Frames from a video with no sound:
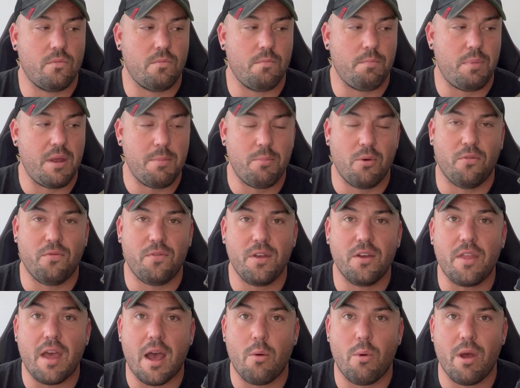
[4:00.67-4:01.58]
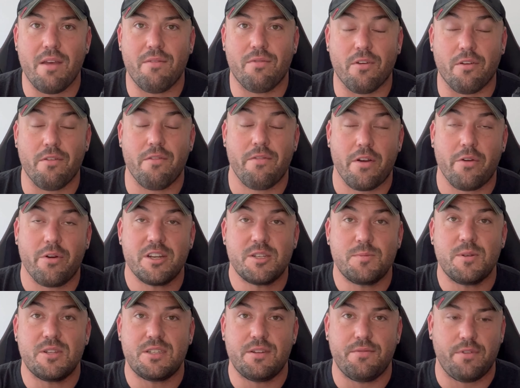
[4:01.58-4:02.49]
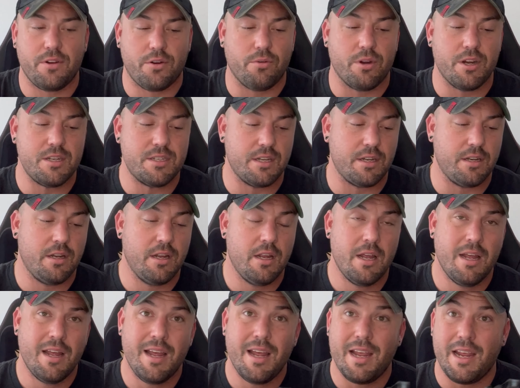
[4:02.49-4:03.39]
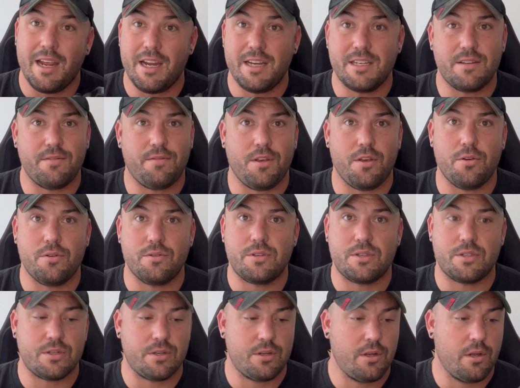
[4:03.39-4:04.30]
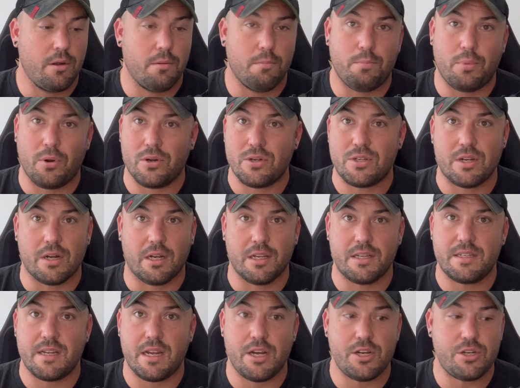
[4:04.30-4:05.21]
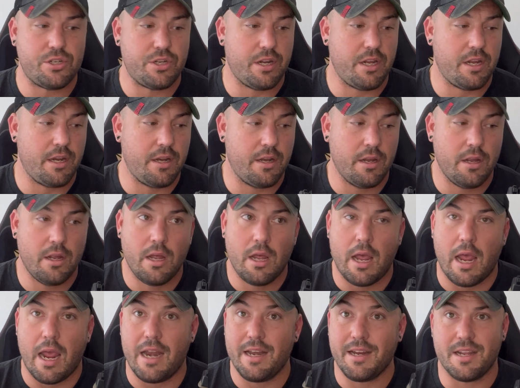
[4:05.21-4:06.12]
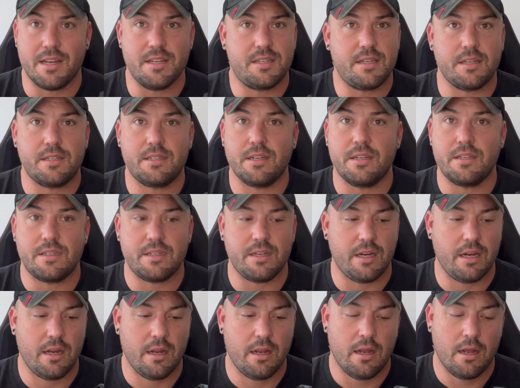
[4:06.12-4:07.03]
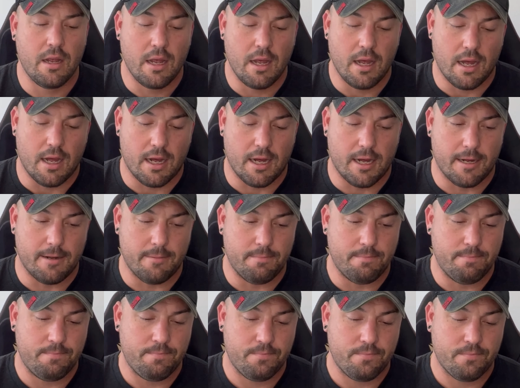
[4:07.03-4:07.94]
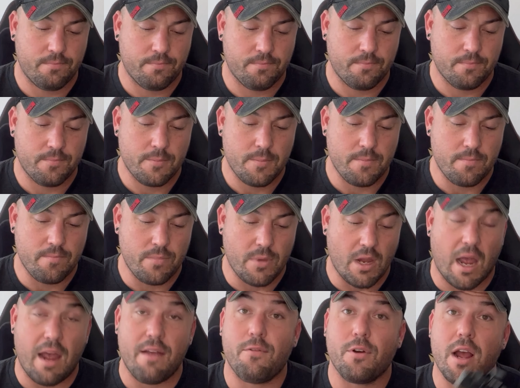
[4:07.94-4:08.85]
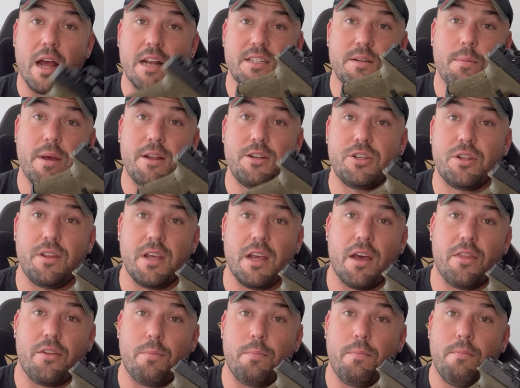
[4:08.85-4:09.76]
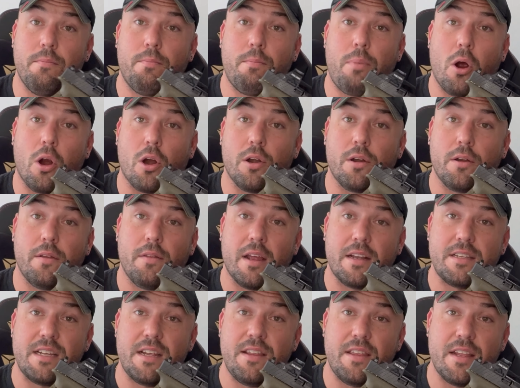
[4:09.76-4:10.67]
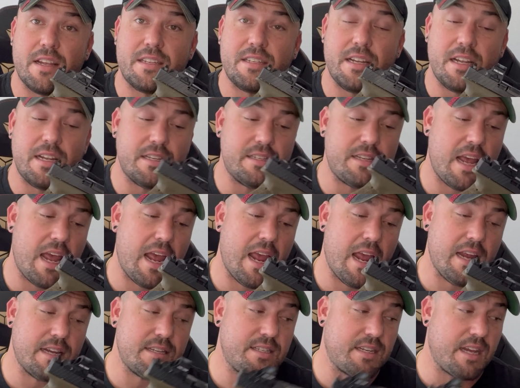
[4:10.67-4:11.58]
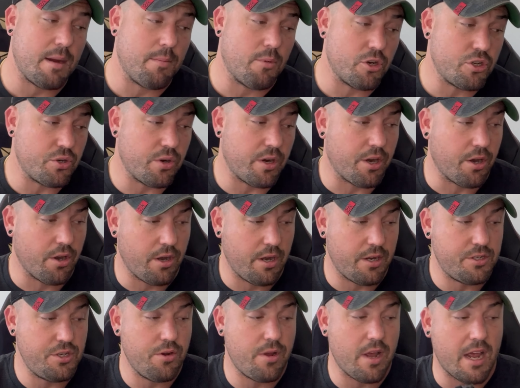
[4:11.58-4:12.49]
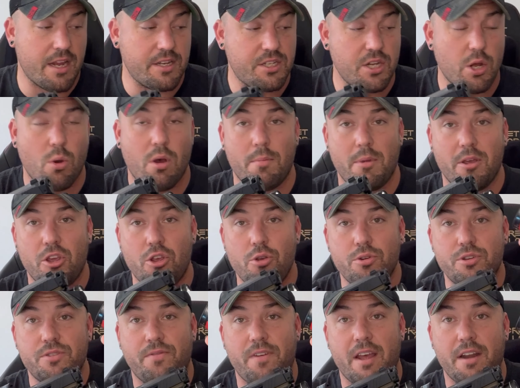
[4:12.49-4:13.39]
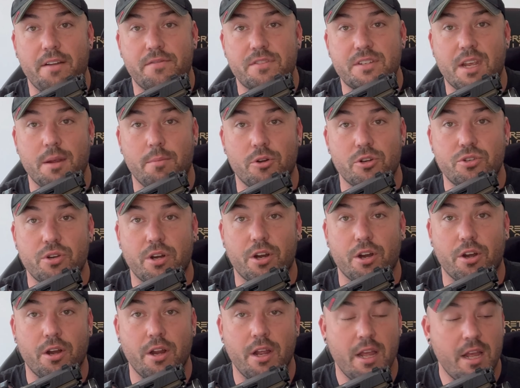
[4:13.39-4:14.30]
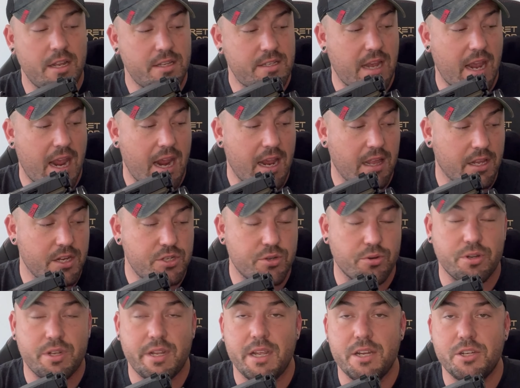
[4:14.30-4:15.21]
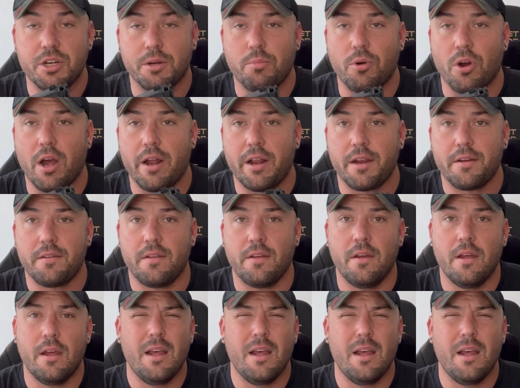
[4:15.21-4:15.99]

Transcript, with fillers: people feel that way for a very specific reason: ease of use, personalization, and consistency. Um, I forgot to mention the other part that's in this is a skimmer trigger. As you guys know, I'm a huge fan of skimmer trigger. It's a Haley Strategic product.